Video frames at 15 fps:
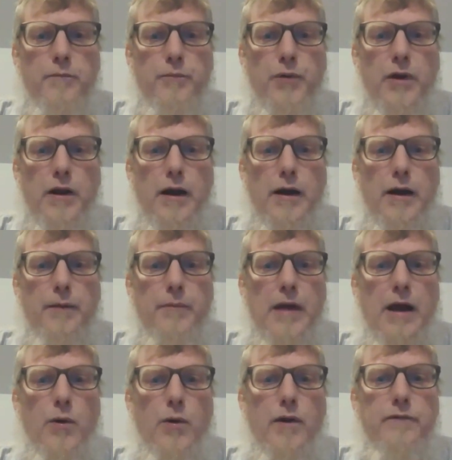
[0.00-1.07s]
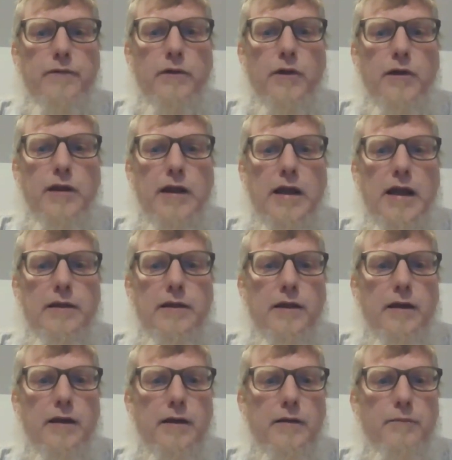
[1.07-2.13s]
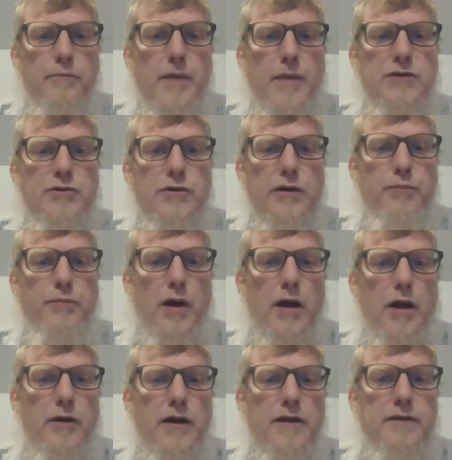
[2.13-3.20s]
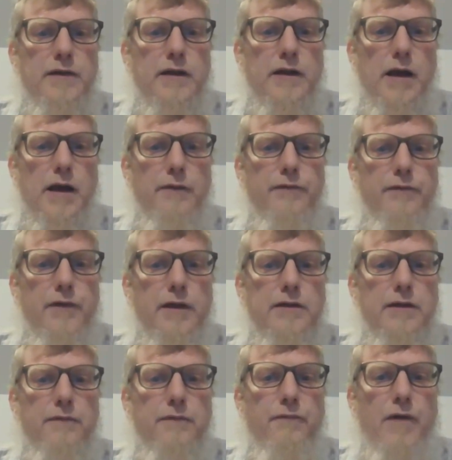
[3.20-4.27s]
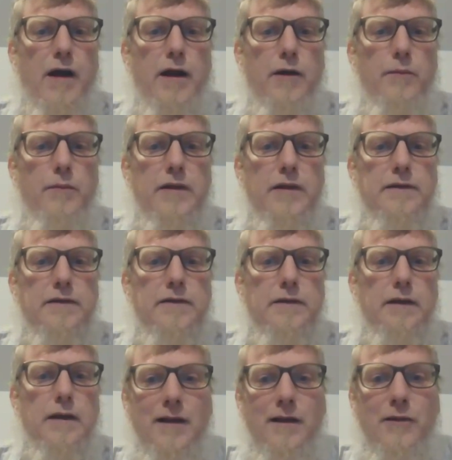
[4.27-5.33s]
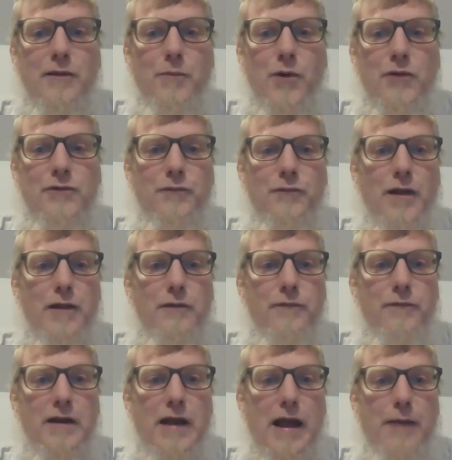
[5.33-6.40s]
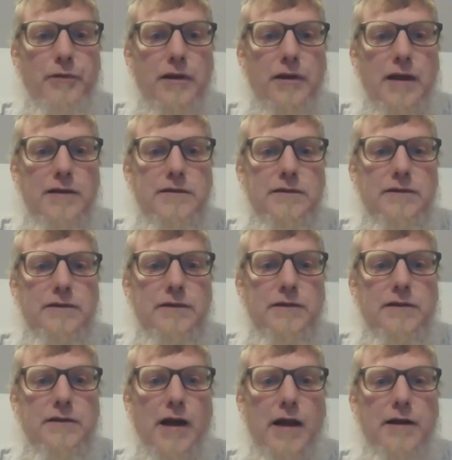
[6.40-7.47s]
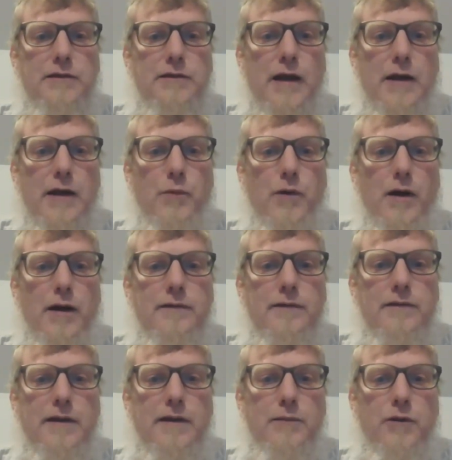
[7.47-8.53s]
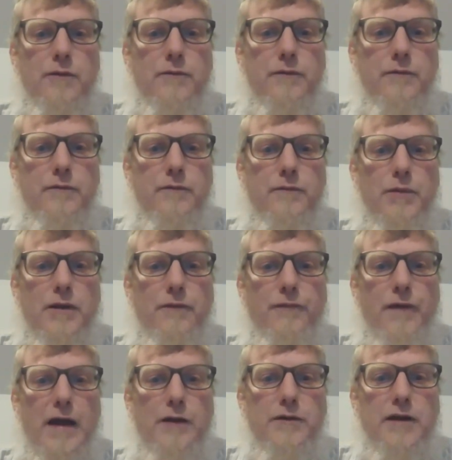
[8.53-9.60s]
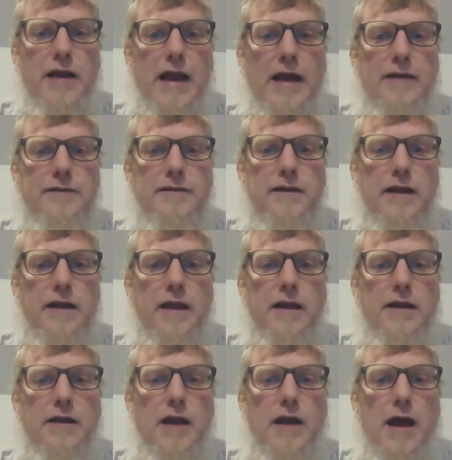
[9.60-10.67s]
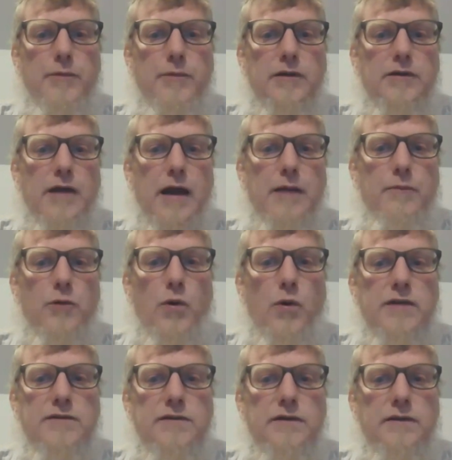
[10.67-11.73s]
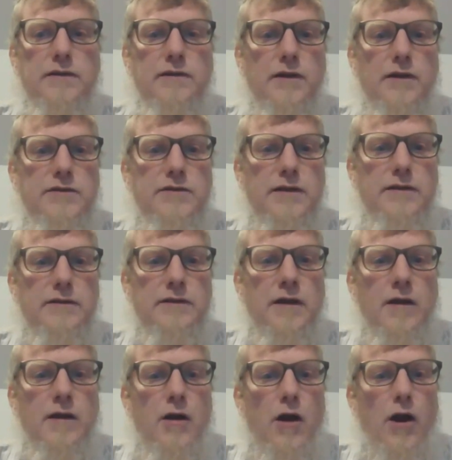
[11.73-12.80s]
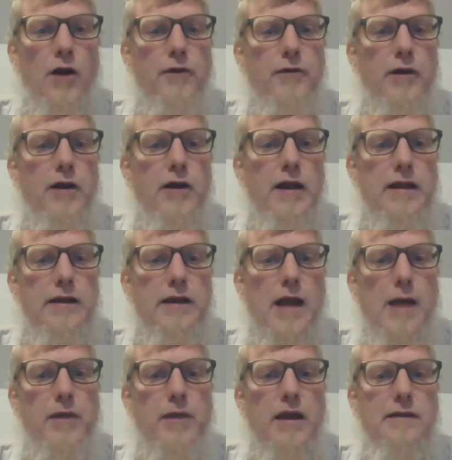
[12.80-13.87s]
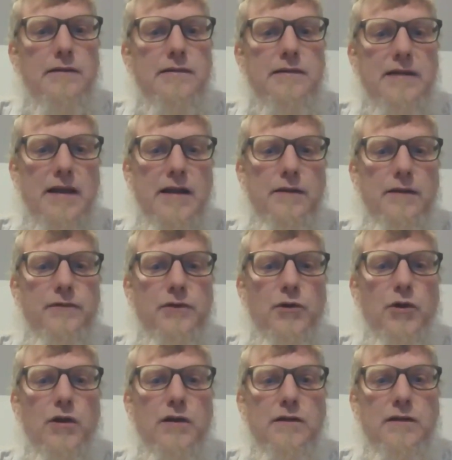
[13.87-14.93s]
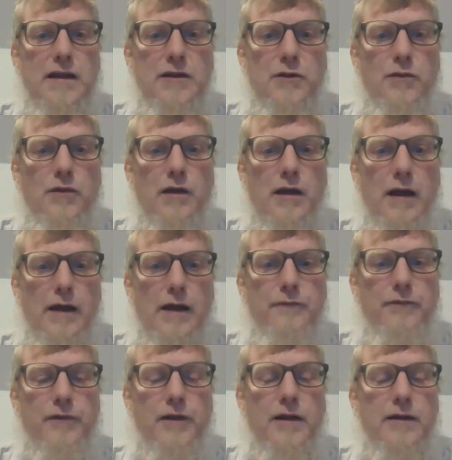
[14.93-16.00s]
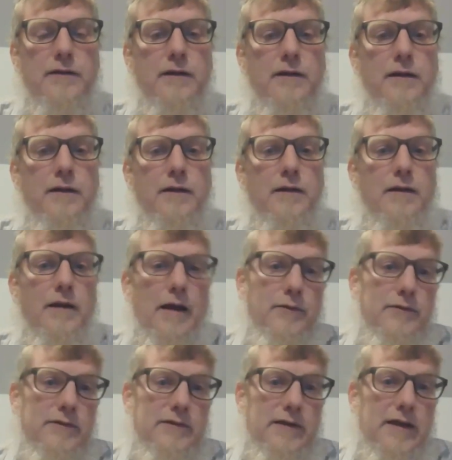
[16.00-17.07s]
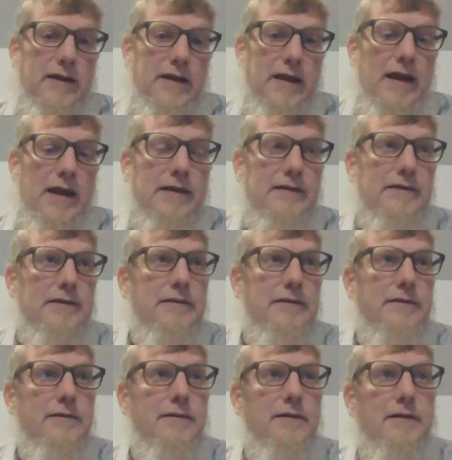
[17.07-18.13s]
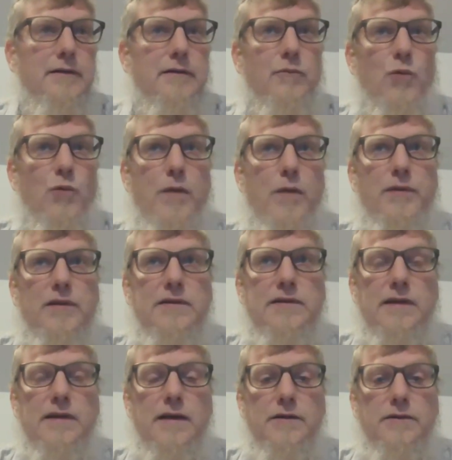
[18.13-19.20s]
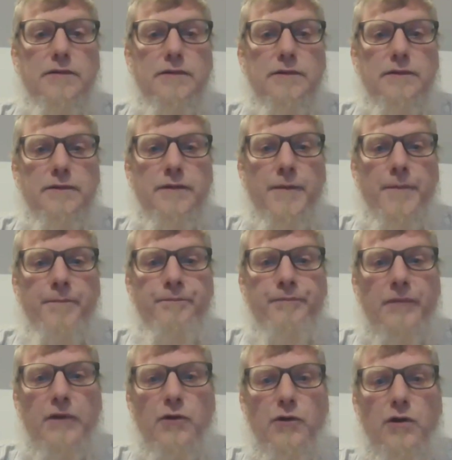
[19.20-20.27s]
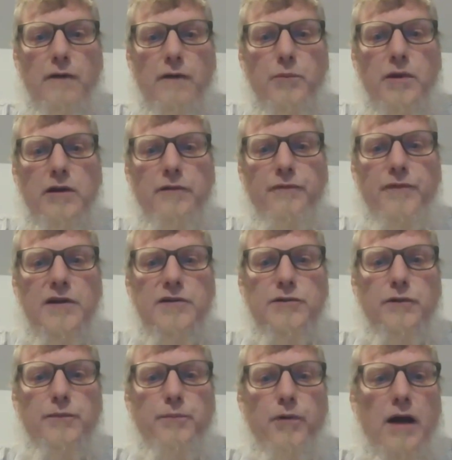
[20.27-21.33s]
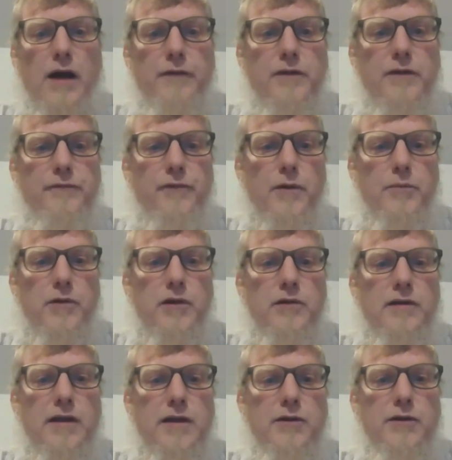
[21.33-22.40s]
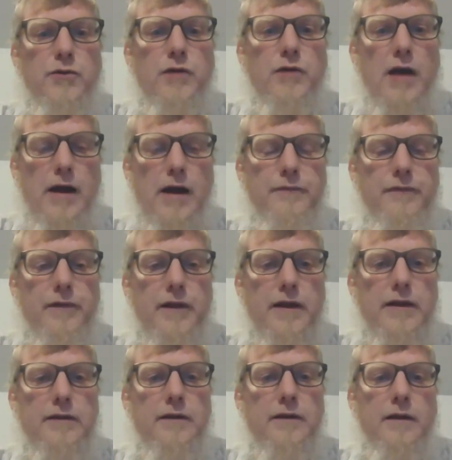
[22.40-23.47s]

But however, looking at the measuring progress in conflict environments, the most relevant applications to China, Taiwan seem to be found in asking economic type questions, such as, are there economic incentives to continue the conflict? I would say yes. Weapon sales. Do government officials profit from continued conflict?